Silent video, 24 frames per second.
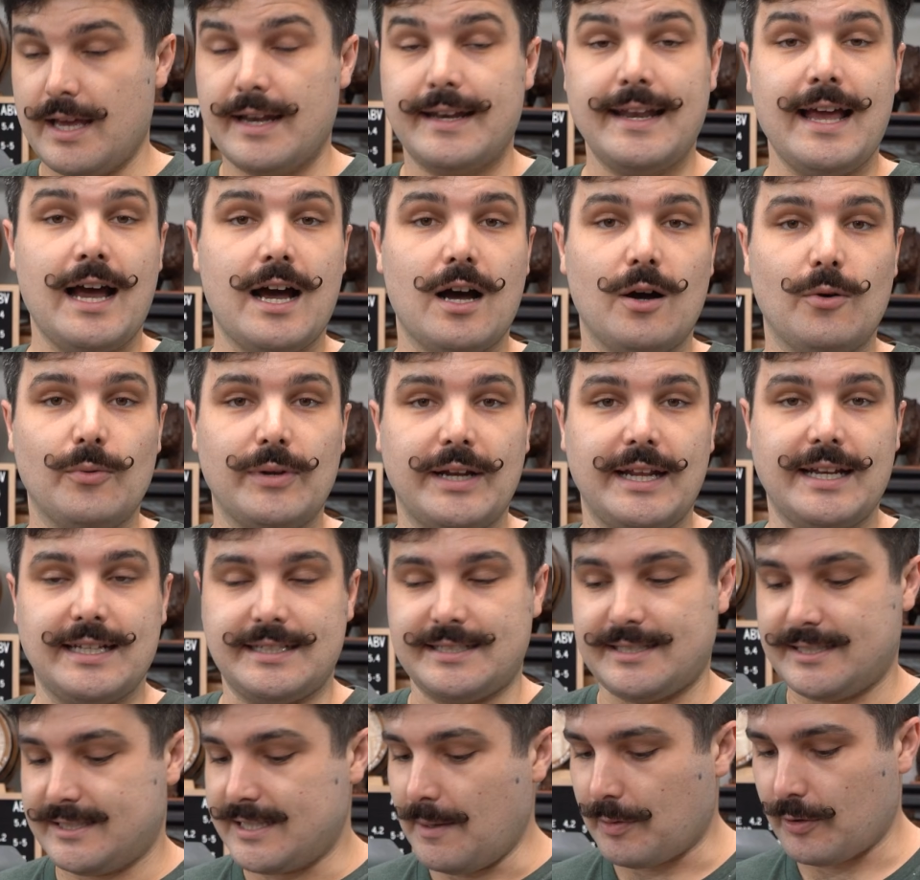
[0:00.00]
Now we need to
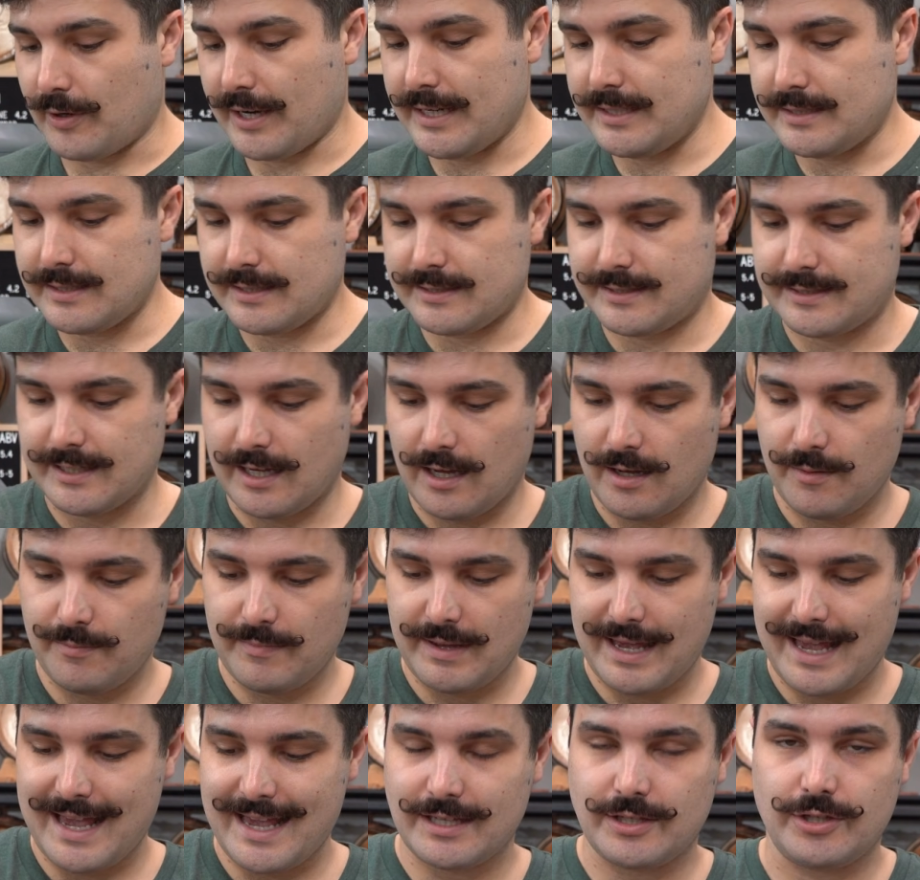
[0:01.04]
separate some
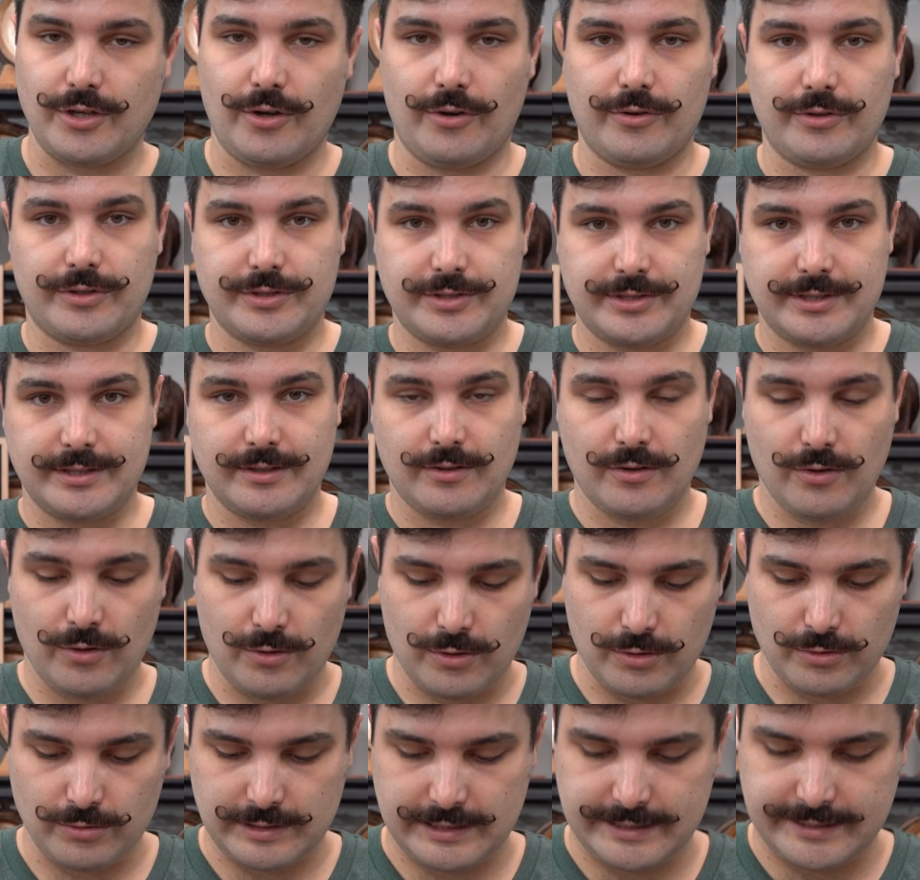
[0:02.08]
egg yolks,
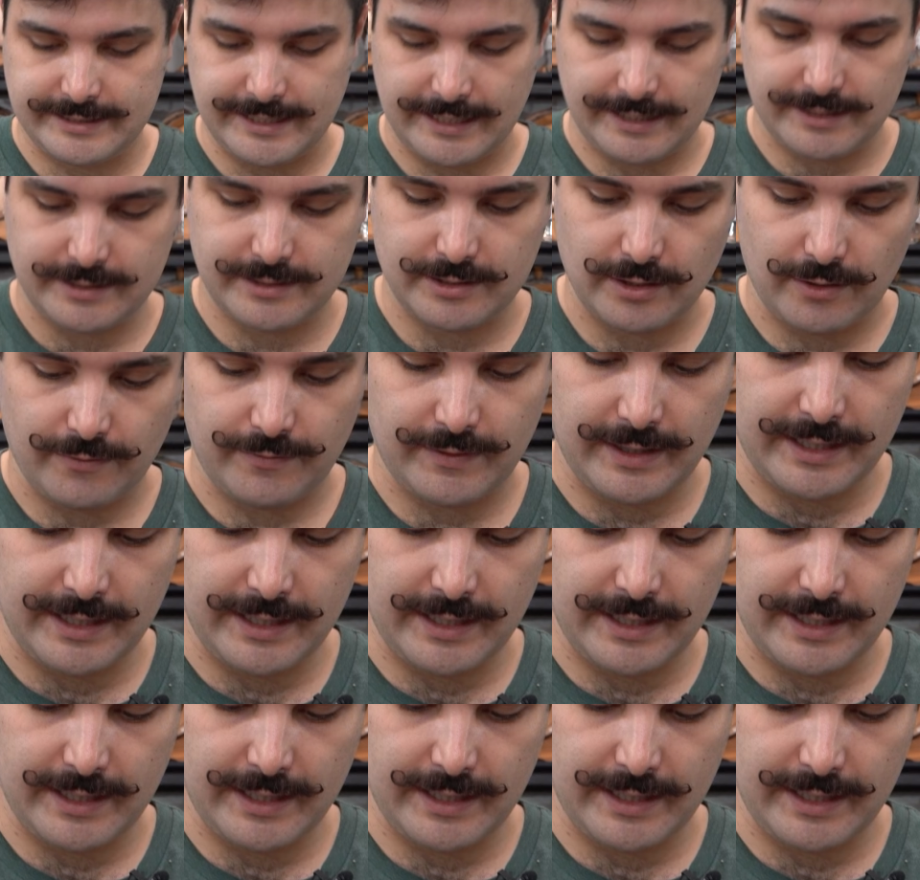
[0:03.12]
all 6 of